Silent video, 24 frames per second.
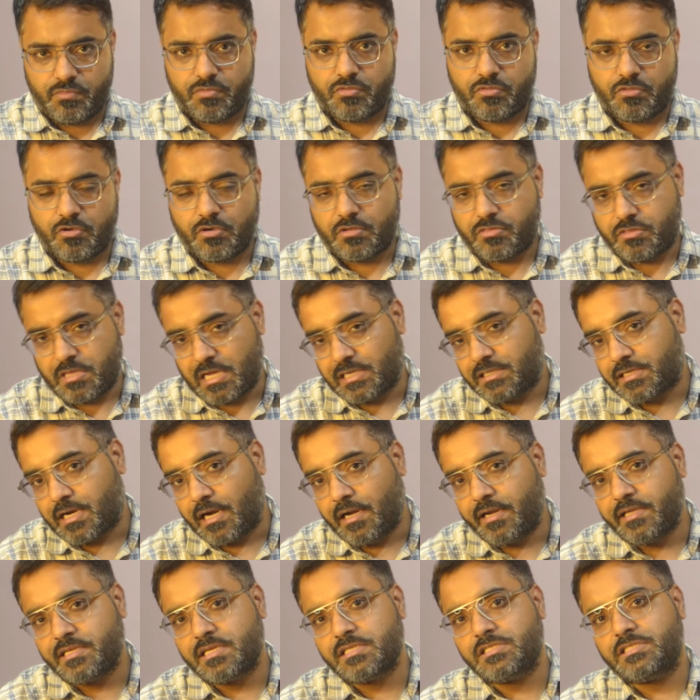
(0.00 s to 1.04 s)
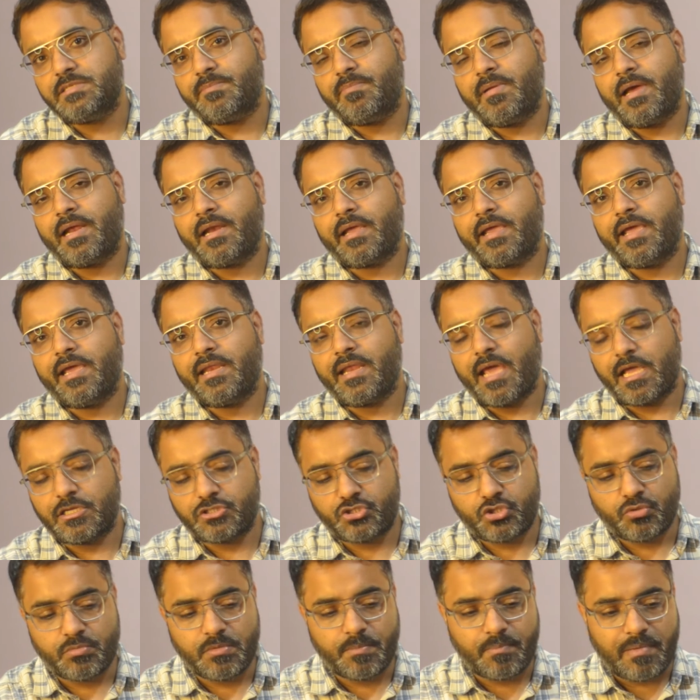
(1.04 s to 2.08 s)
That contingency plan again has
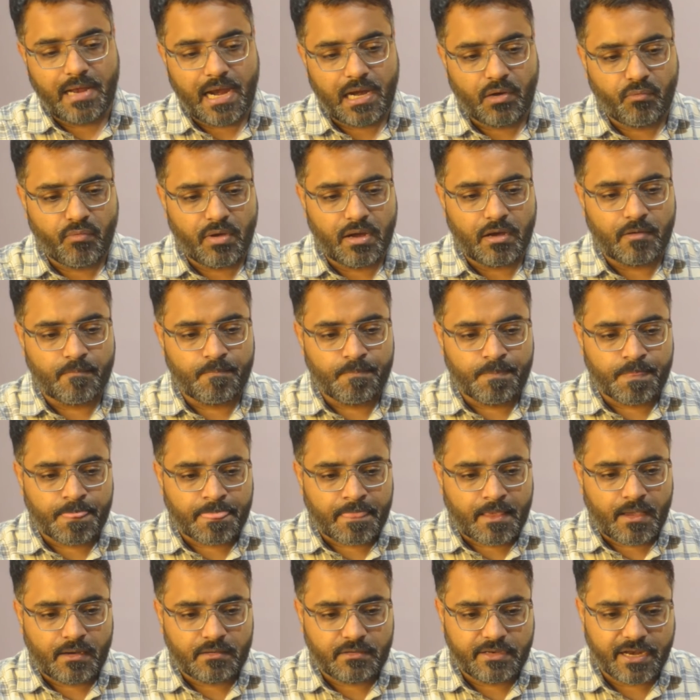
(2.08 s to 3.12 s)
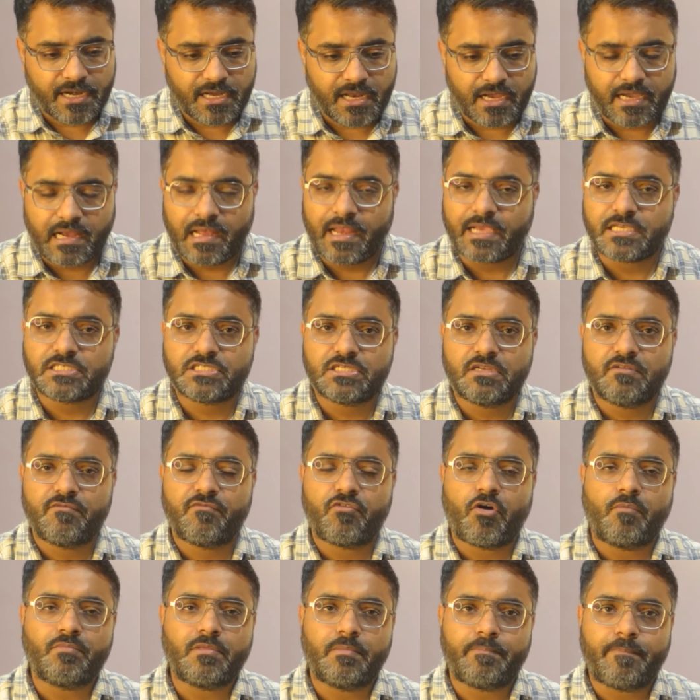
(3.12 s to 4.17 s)
to be planned well. Data collection
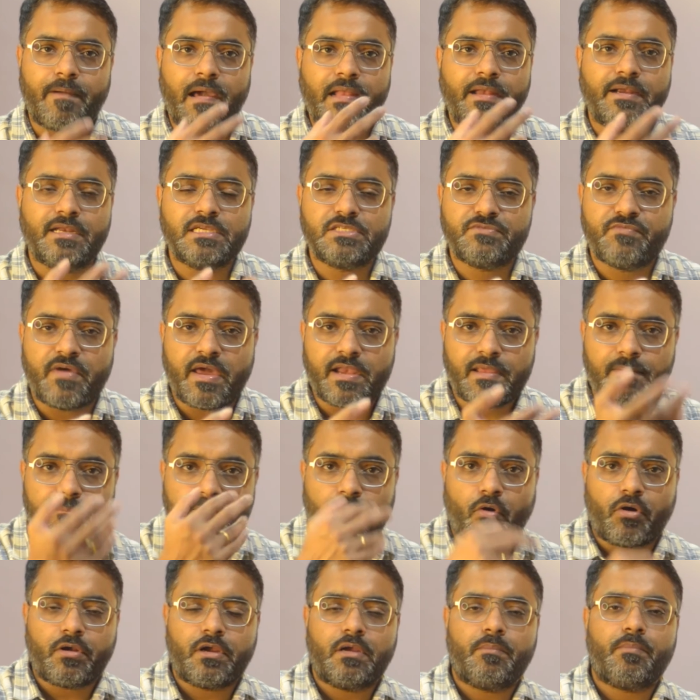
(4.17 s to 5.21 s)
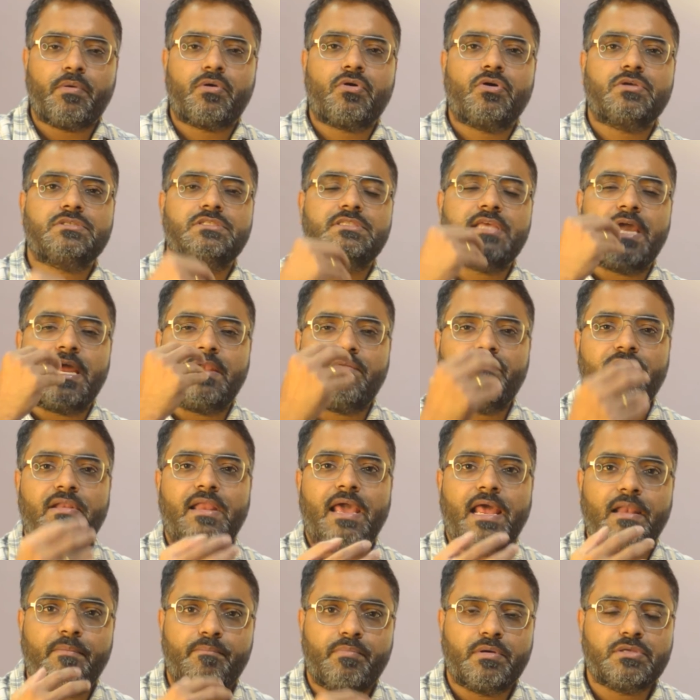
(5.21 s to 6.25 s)
from the pilot is very important because that will
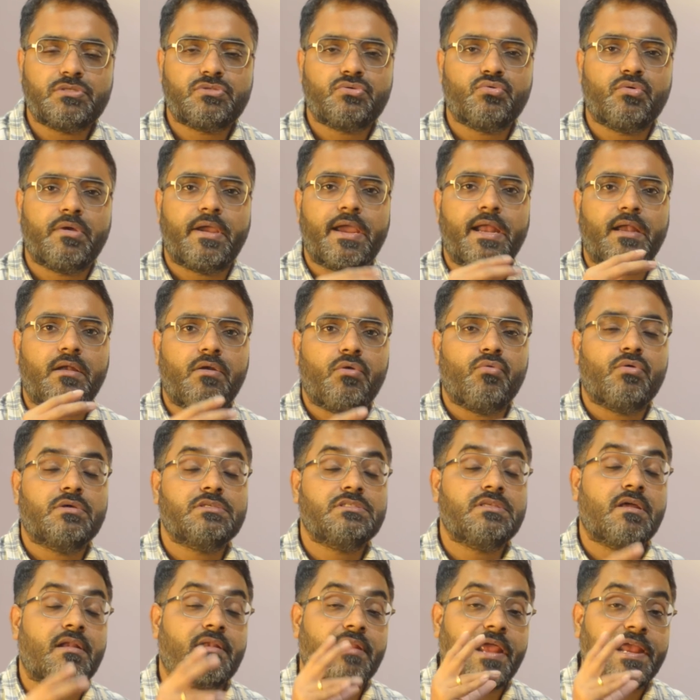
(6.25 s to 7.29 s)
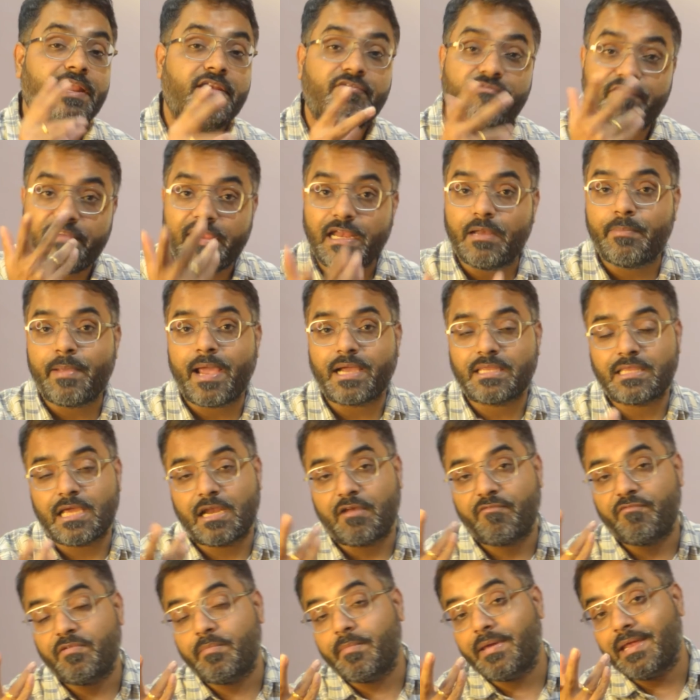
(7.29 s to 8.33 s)
help us to get to us the right feedback
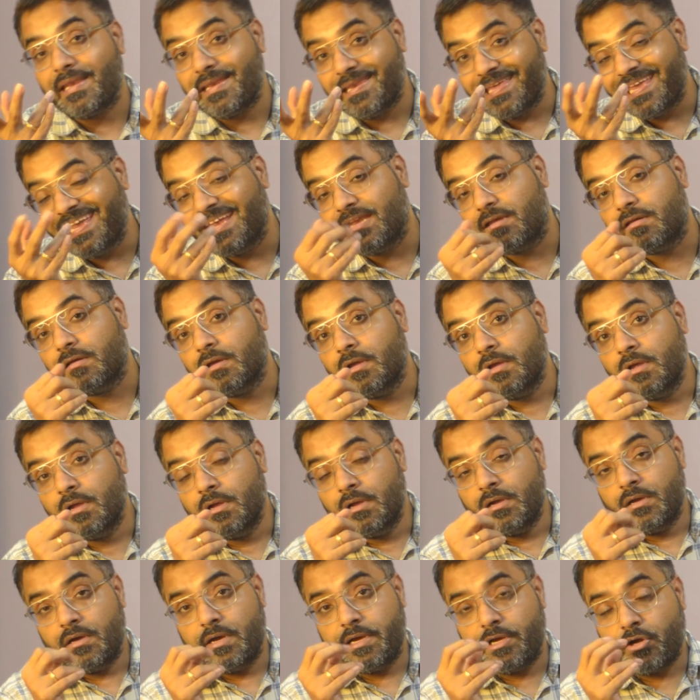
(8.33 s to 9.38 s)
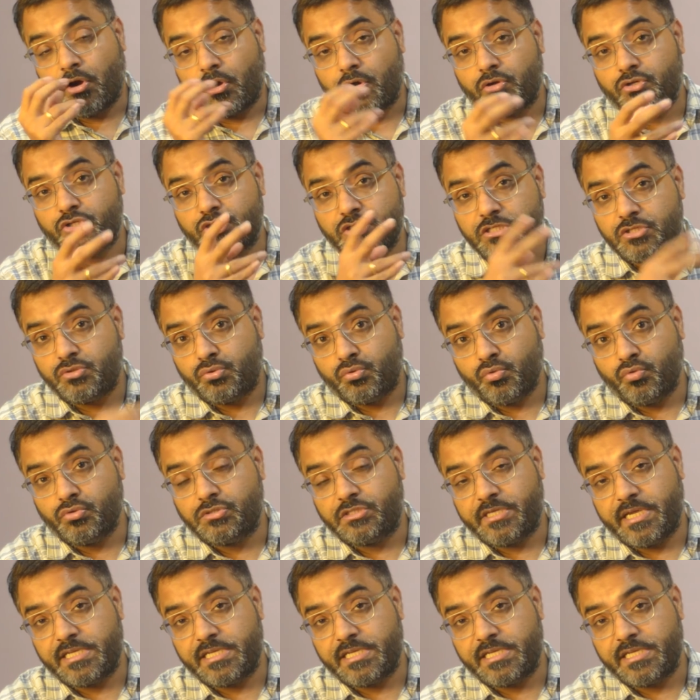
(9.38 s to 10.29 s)
that we may need in order to